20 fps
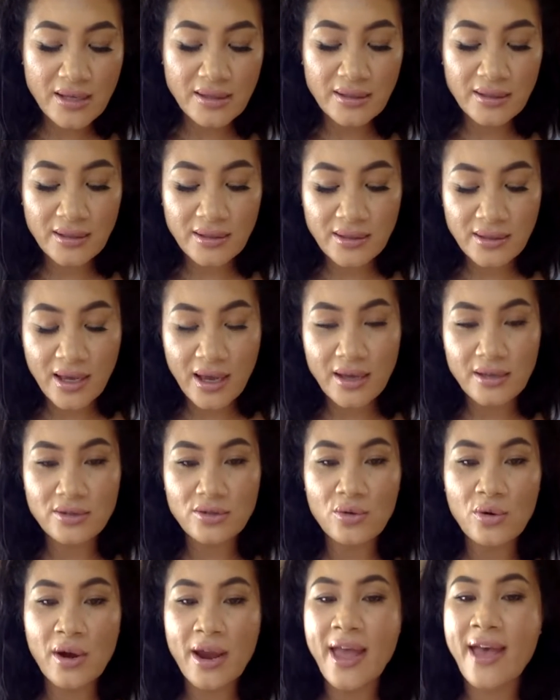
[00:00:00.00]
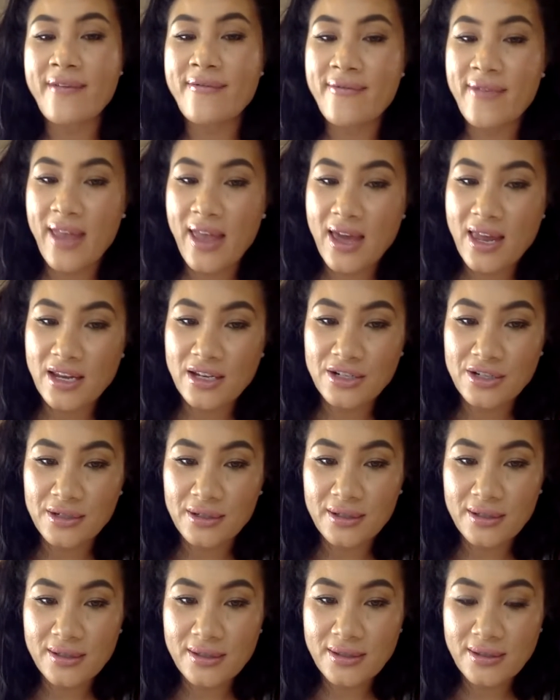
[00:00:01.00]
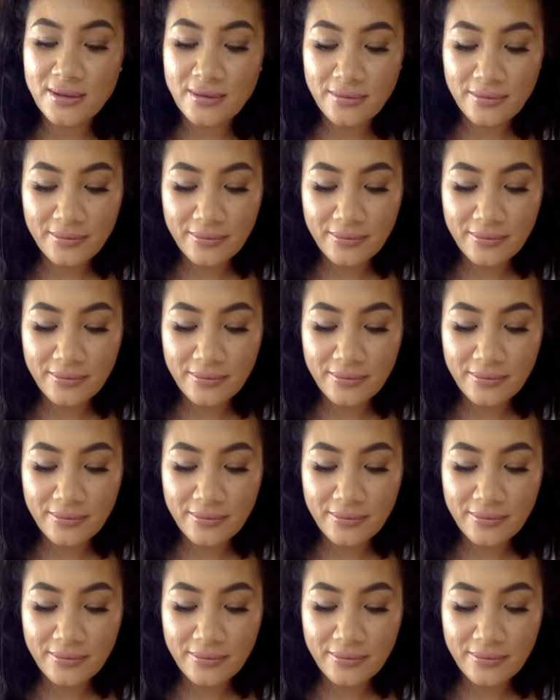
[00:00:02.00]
success, or advantages.